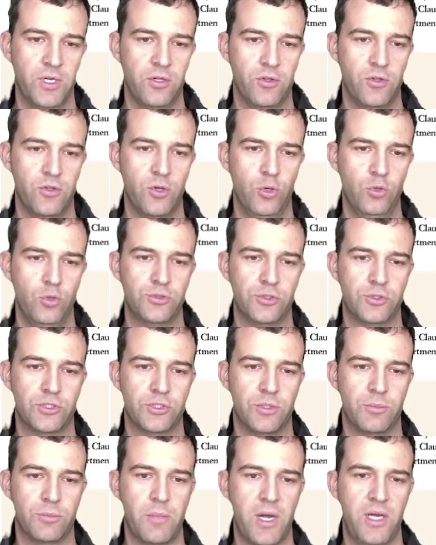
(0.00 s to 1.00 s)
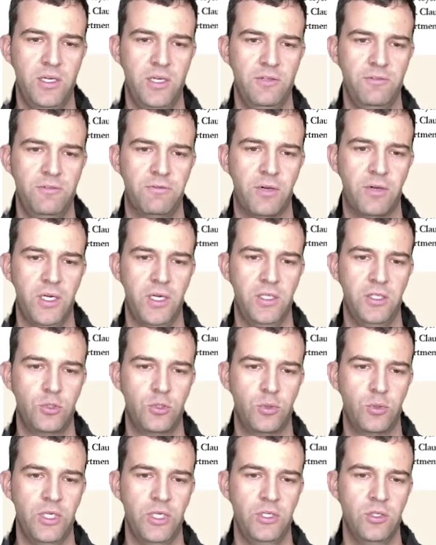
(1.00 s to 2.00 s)
"Those are some mighty fine
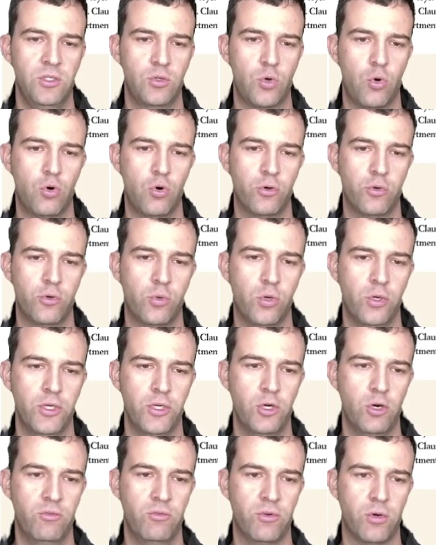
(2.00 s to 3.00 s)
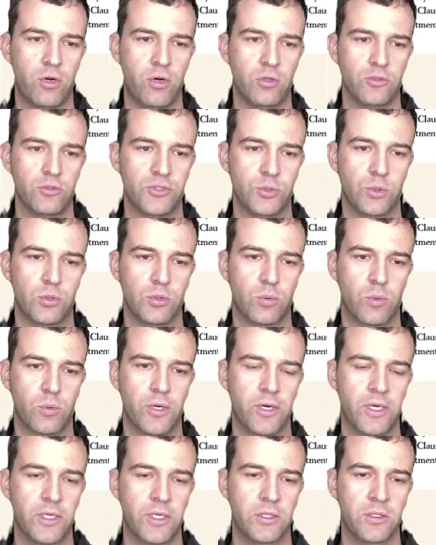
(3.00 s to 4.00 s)
green corduroy overalls you are
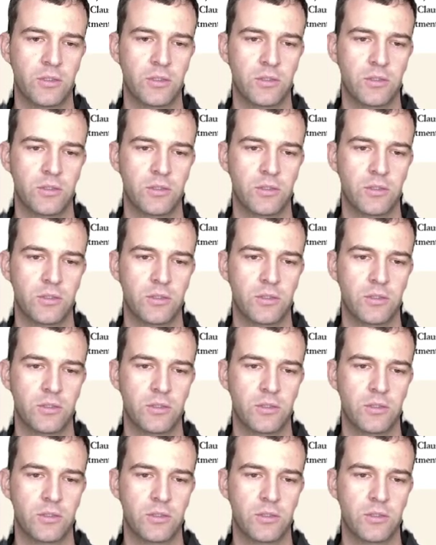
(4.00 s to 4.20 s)
wearing.